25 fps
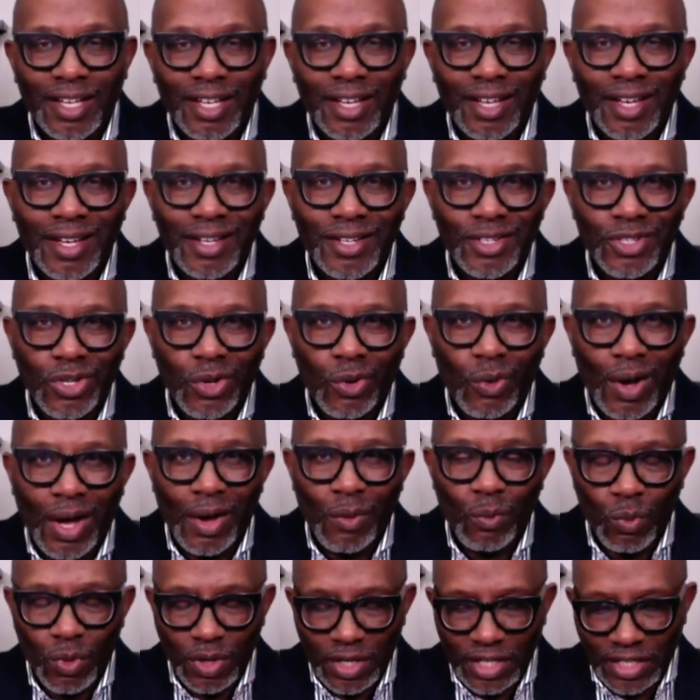And so I
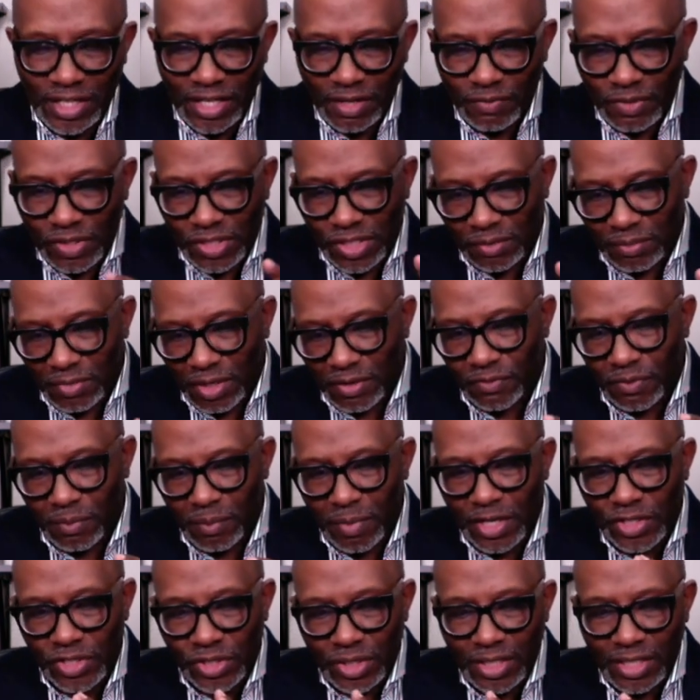want to give us some
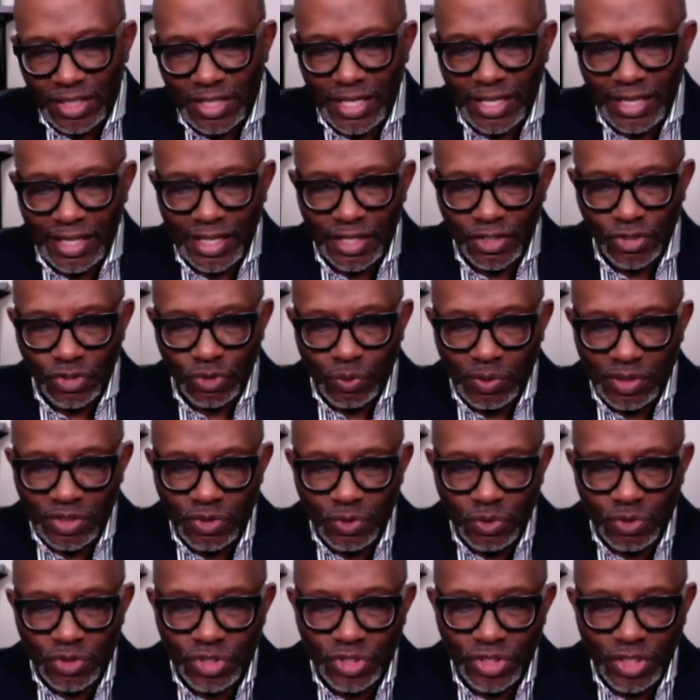information today that is going
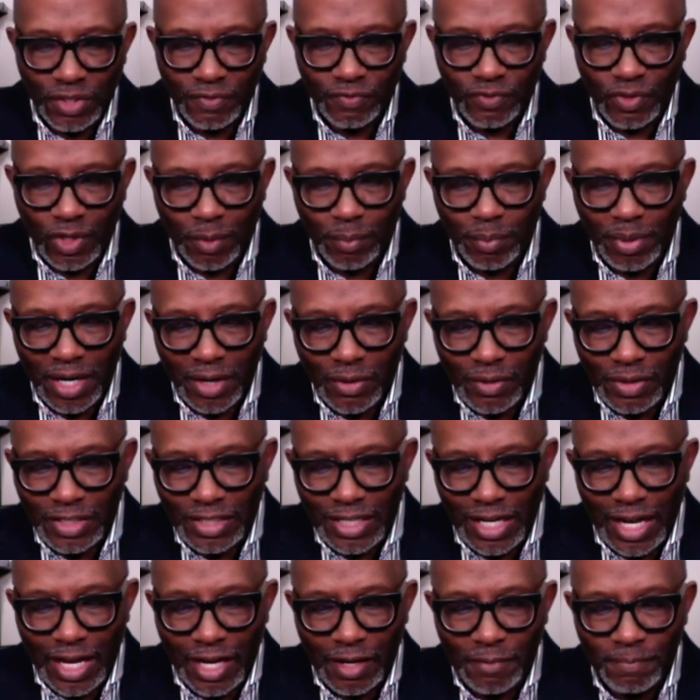to shift our
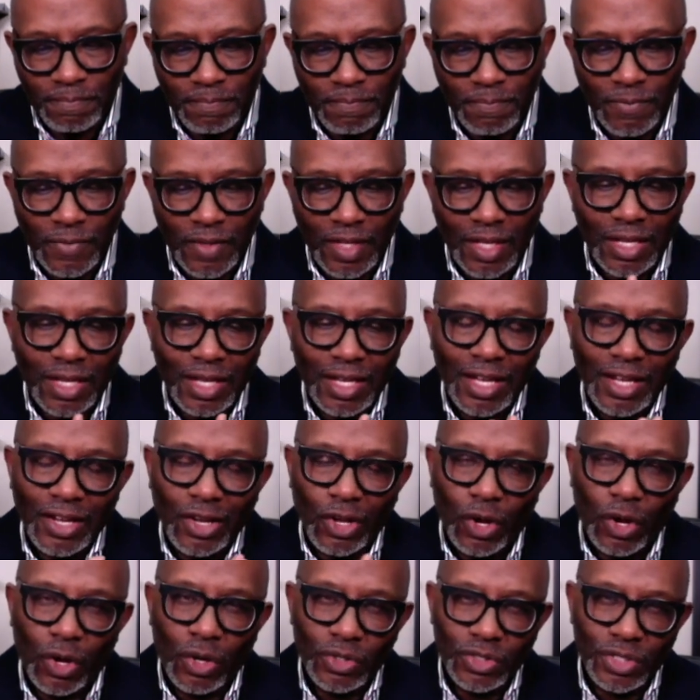paradigm and
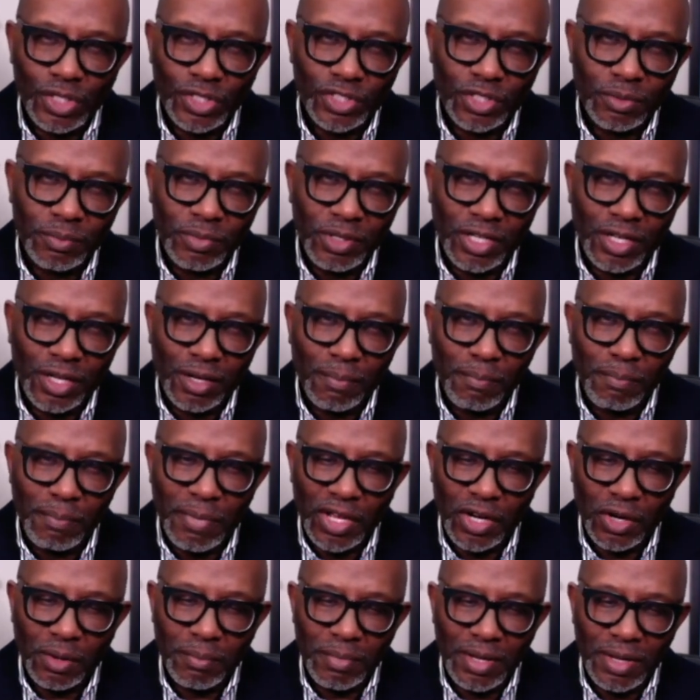cause us to become
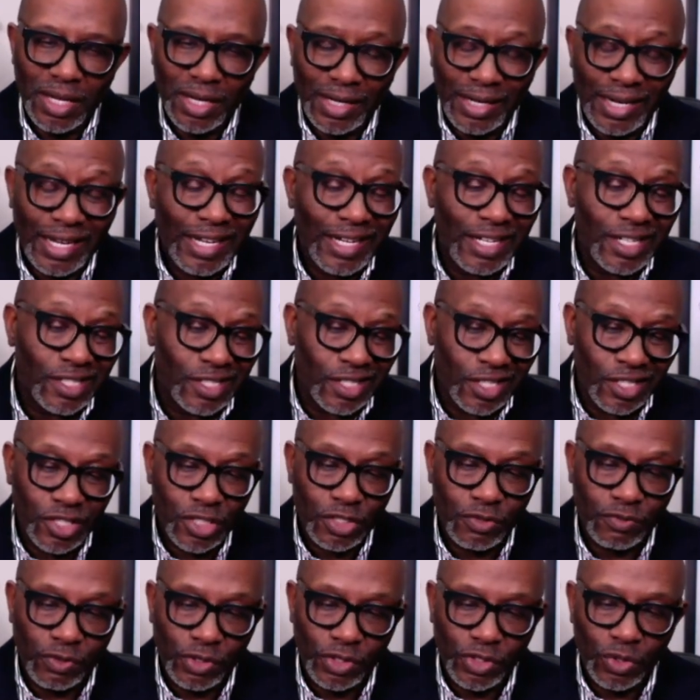better men. Ladies, this is
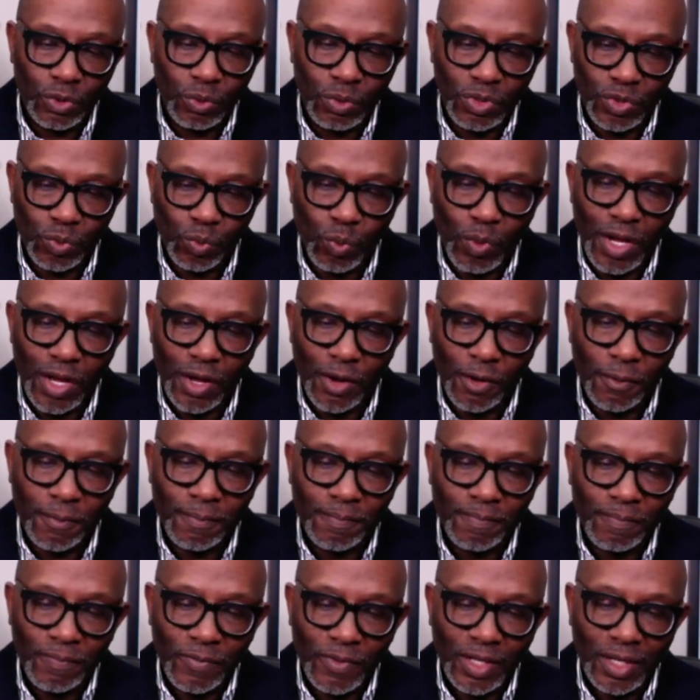for you as well.
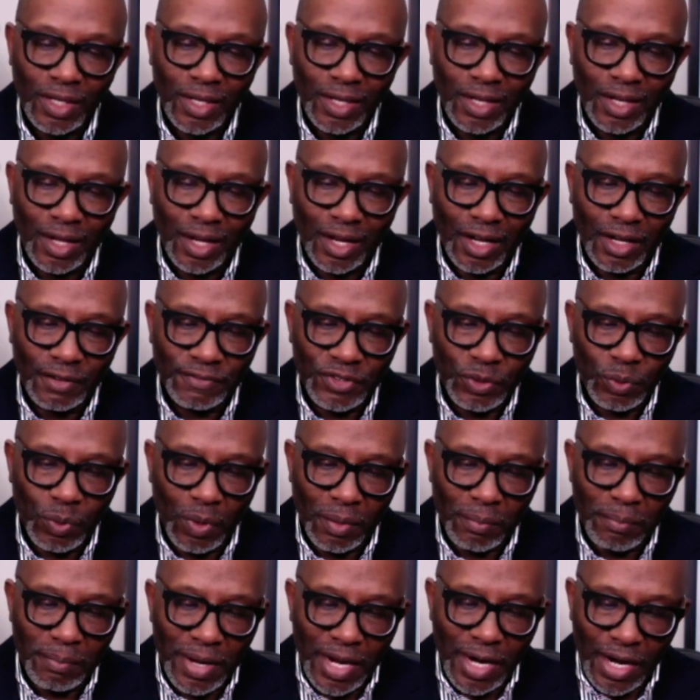Uh, if you are
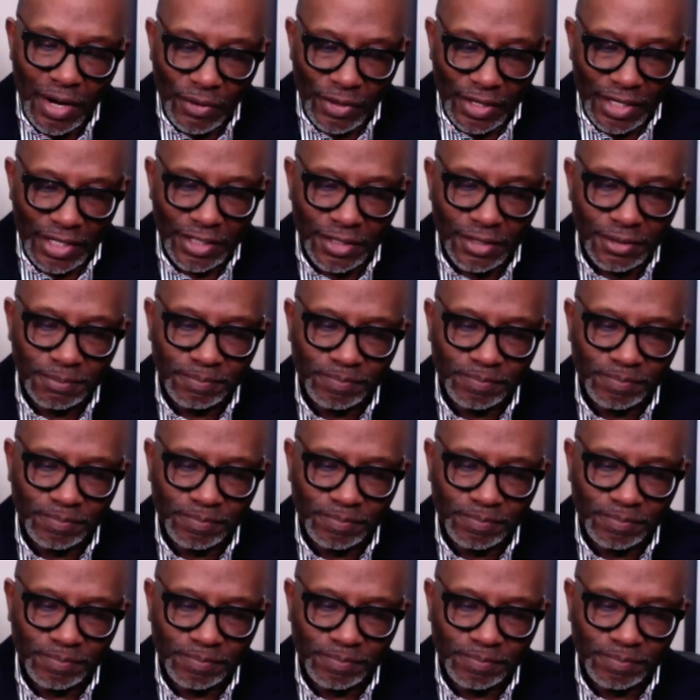married,